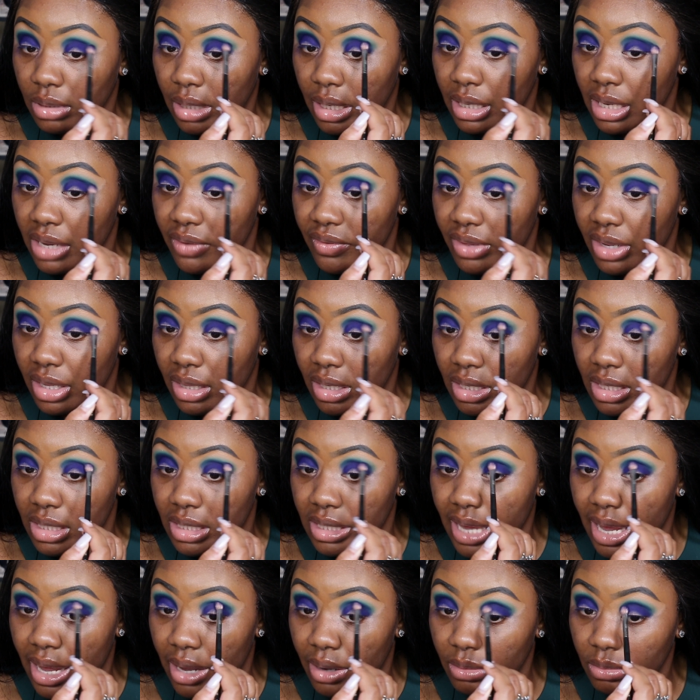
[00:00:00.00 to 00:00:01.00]
And even then the
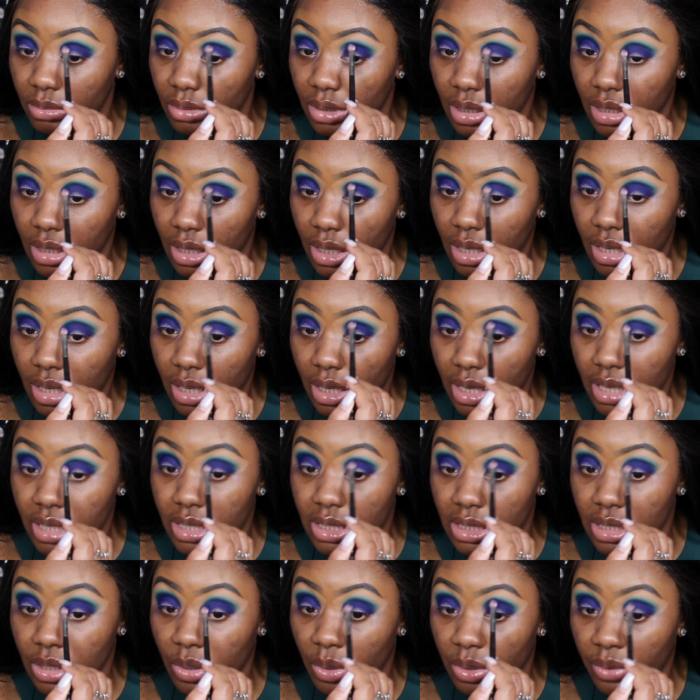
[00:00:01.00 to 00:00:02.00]
discount,
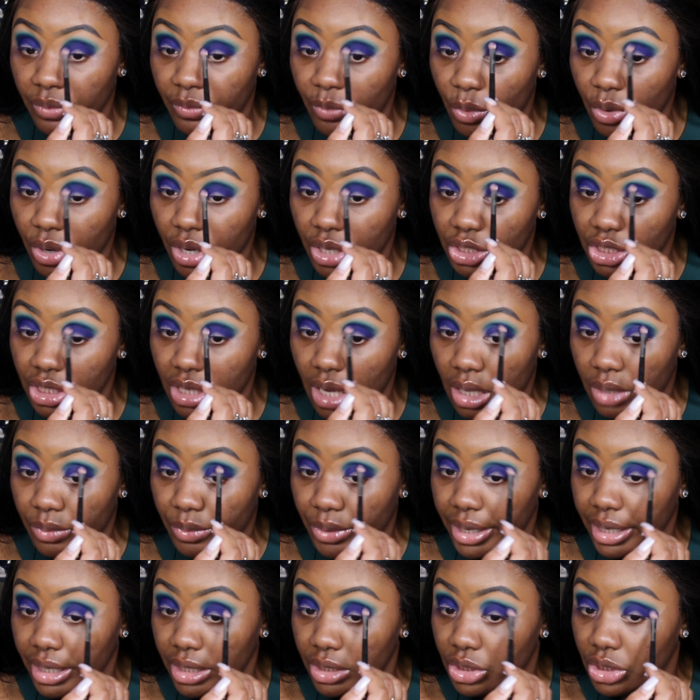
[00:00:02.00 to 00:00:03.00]
it's still in the $400
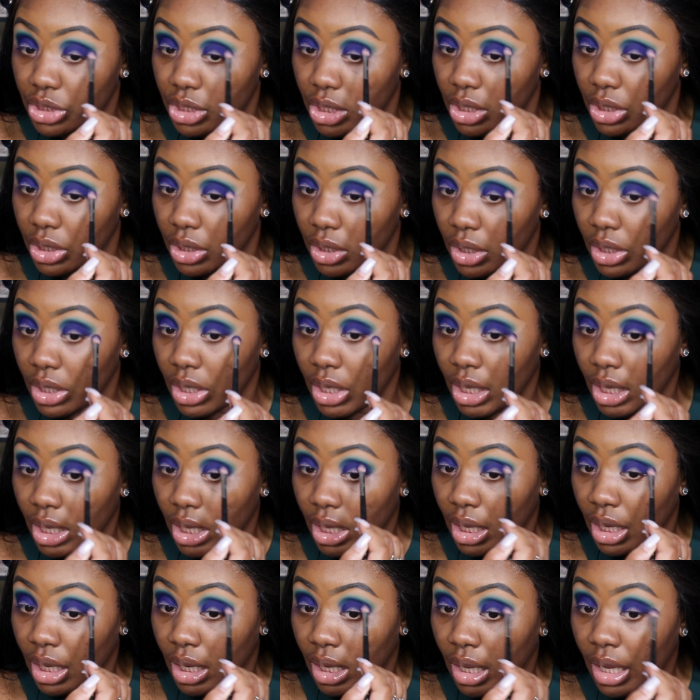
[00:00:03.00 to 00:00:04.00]
range.
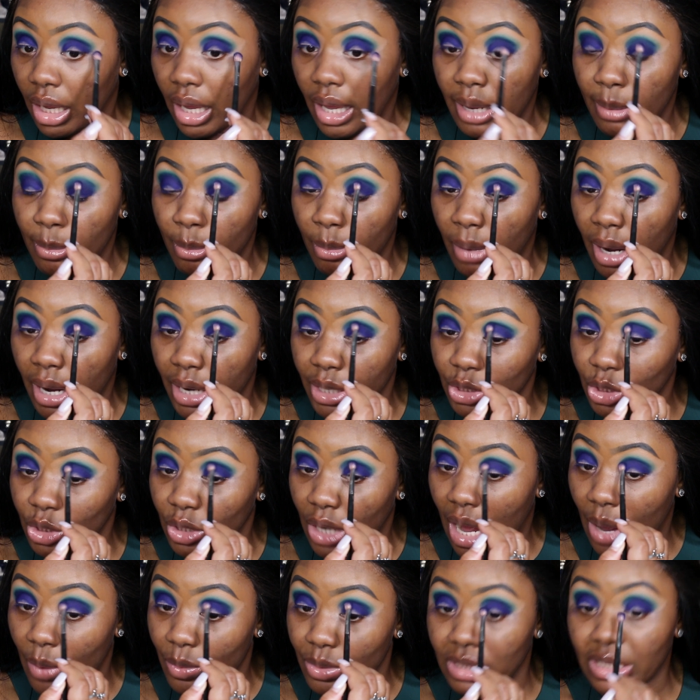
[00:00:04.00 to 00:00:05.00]
And mind you,
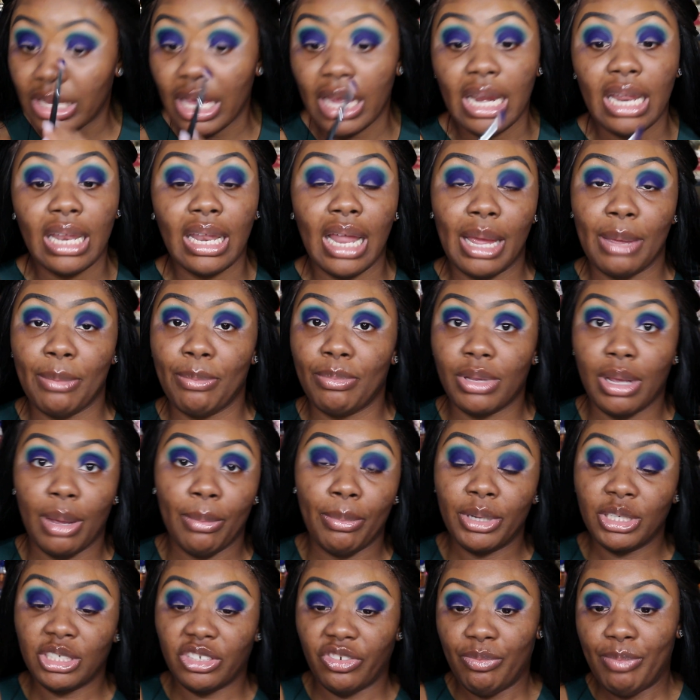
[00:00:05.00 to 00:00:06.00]
I was getting like a
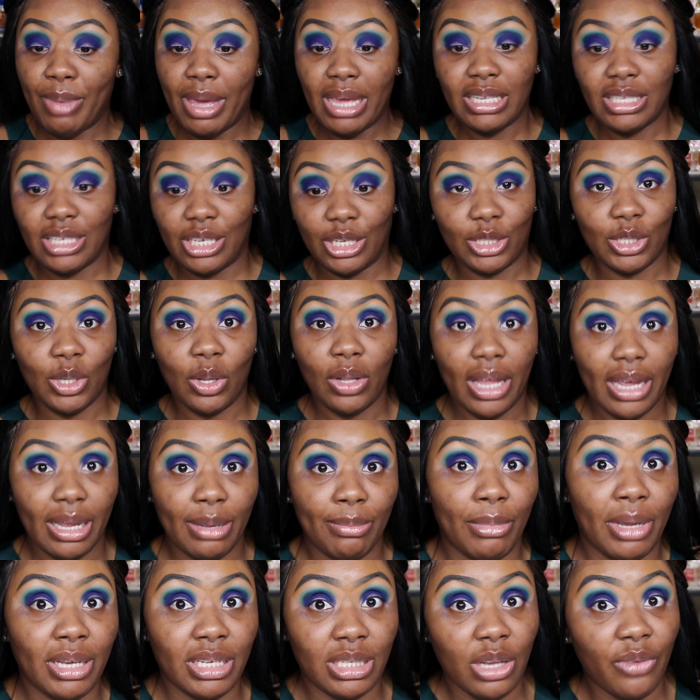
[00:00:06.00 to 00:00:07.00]
bunch of basics, so
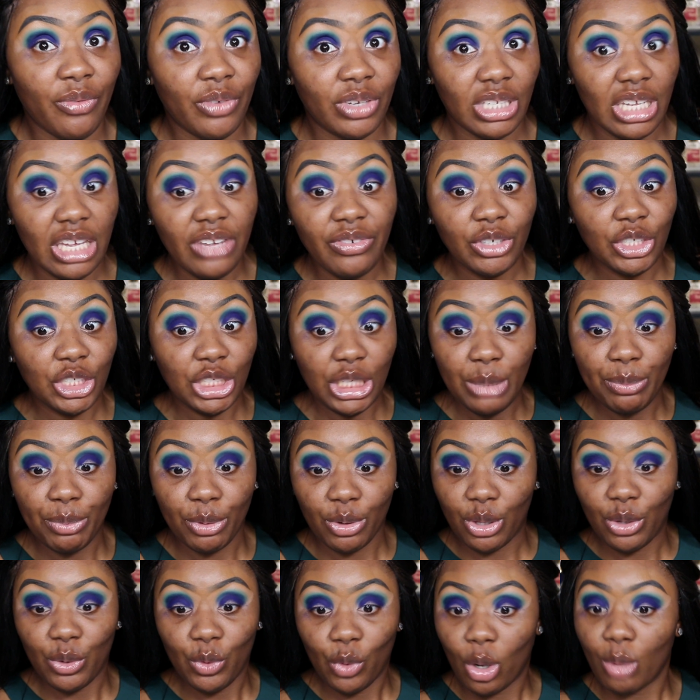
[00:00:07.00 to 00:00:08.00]
like my stuff was even
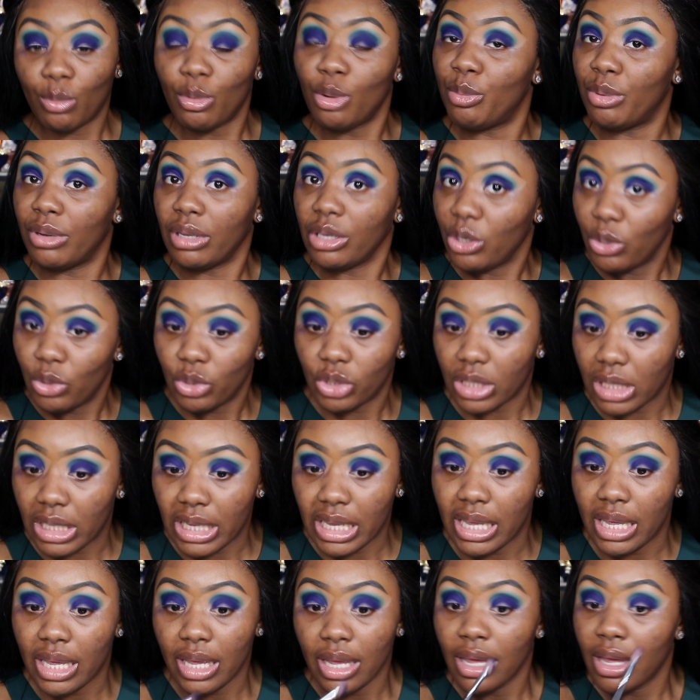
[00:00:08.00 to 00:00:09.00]
cheaper than normal. But
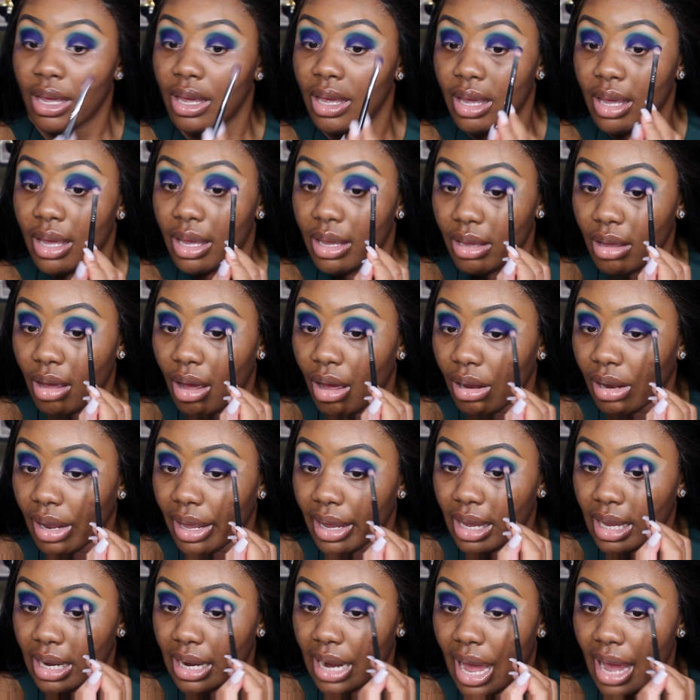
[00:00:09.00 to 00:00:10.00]
usually, y'all,
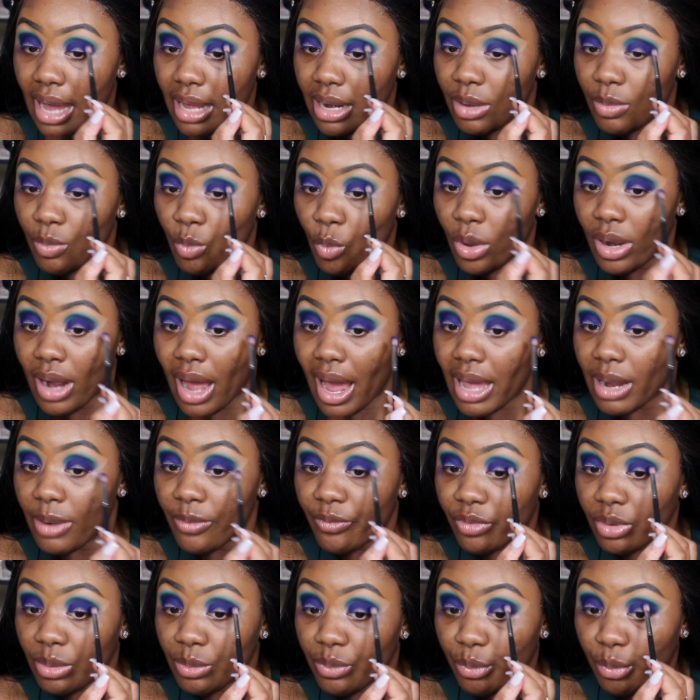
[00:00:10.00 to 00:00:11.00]
like one item
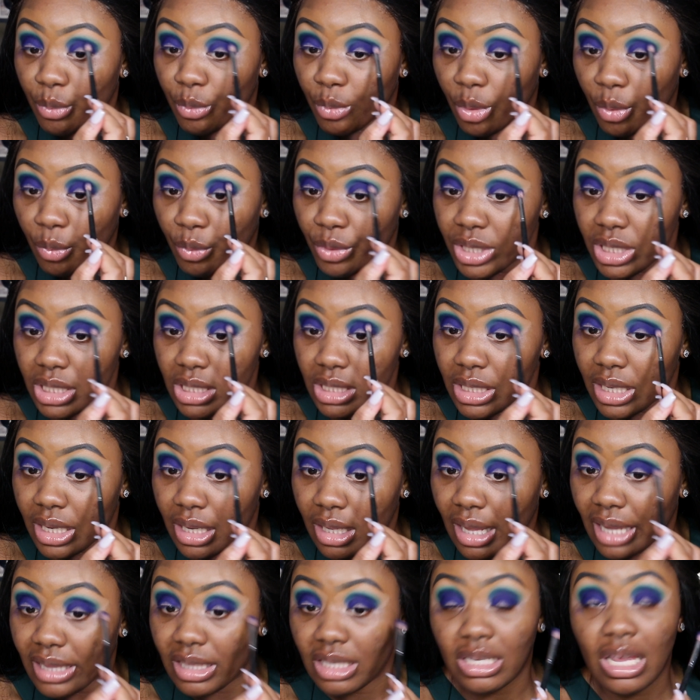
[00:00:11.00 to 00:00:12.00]
from
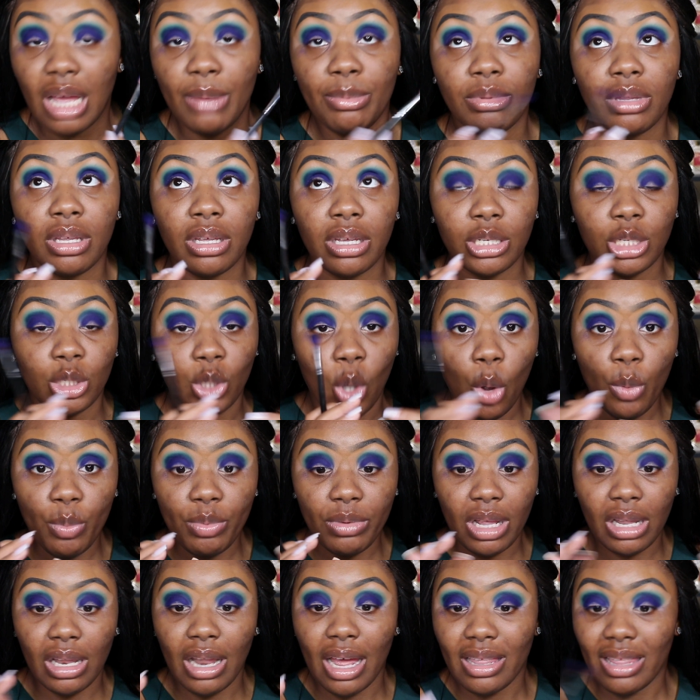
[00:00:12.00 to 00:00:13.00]
Aritzia, like the sculpt
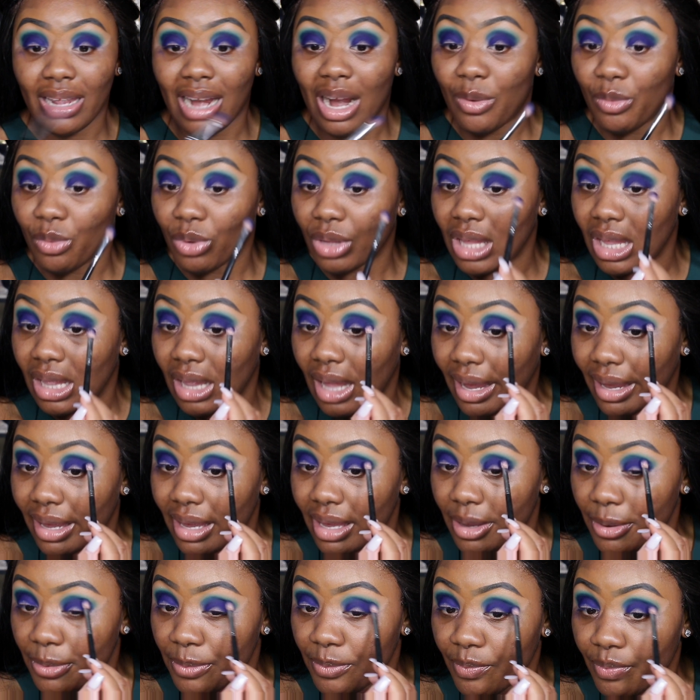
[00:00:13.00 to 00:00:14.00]
knit line that I really
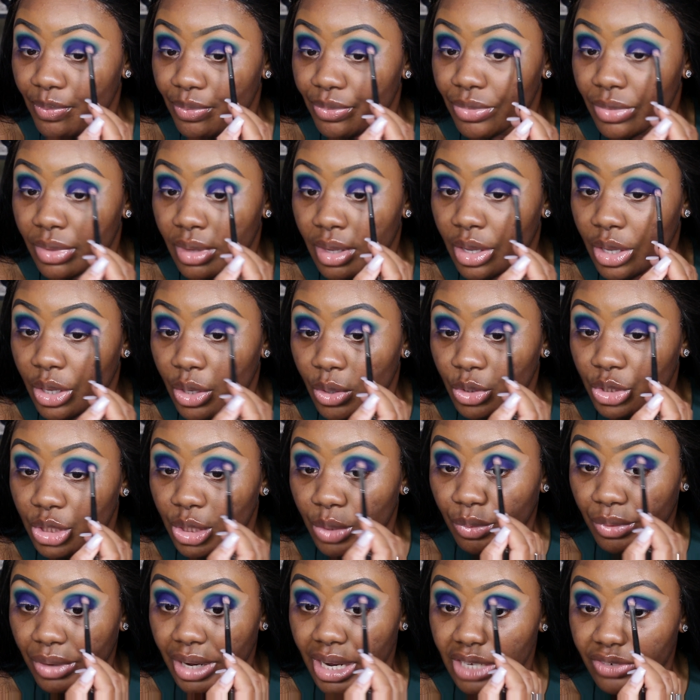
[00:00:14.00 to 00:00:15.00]
like, usually
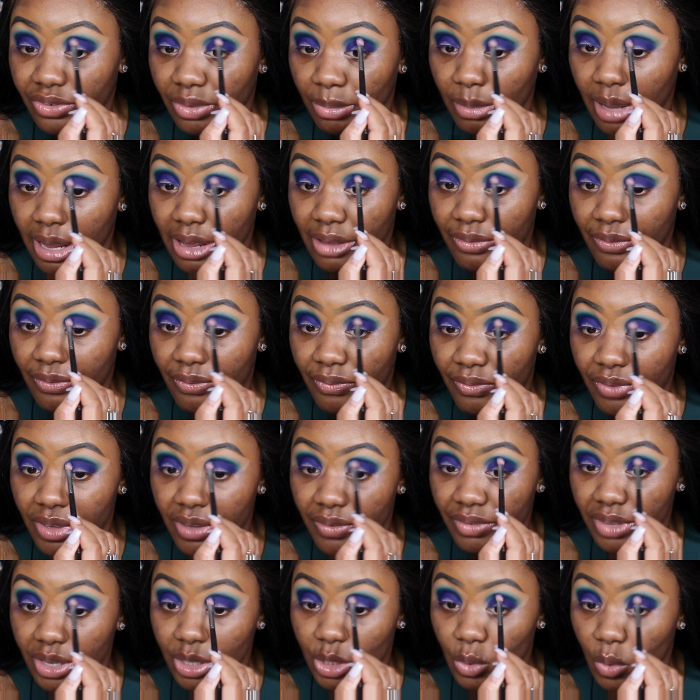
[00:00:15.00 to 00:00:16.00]
range from like
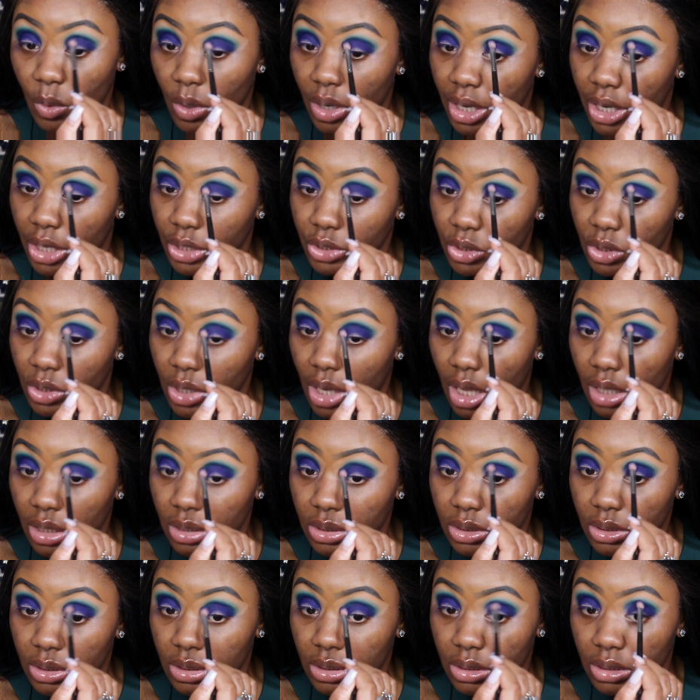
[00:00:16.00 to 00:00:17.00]
$50 to
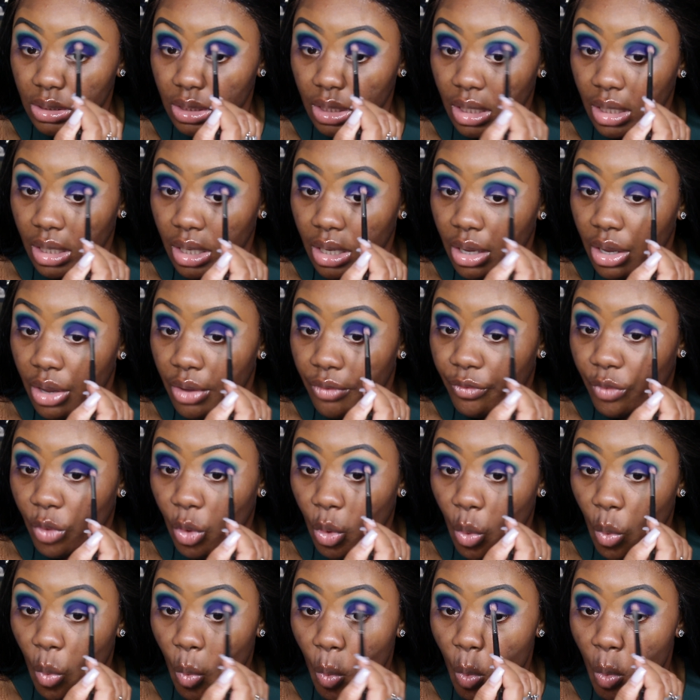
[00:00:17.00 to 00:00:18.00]
$100
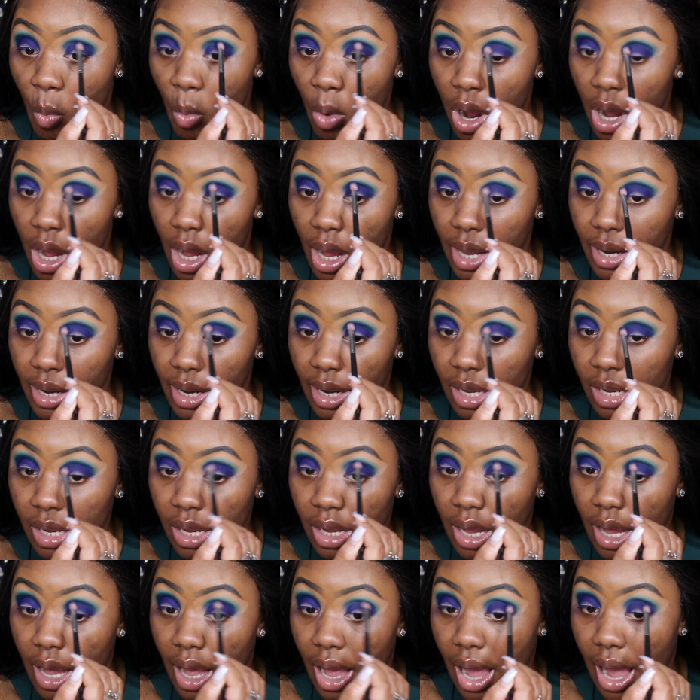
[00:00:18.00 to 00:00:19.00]
for
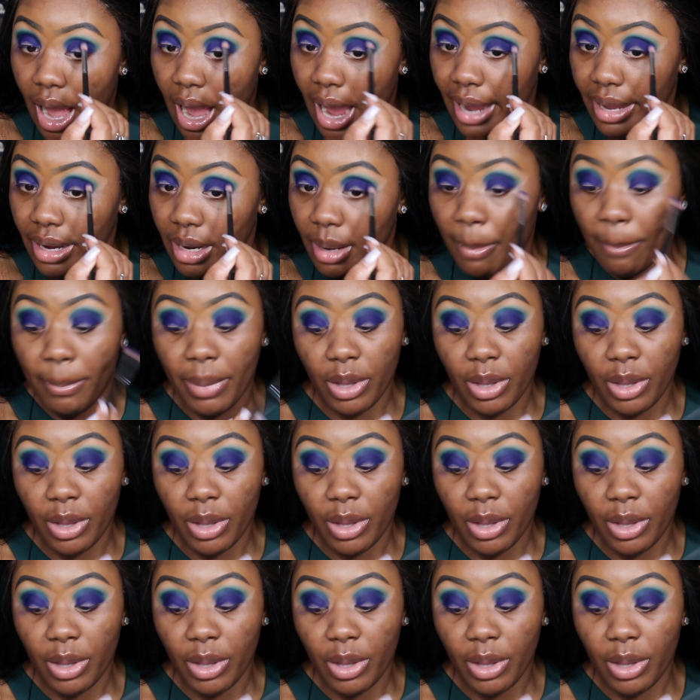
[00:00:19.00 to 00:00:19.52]
one item.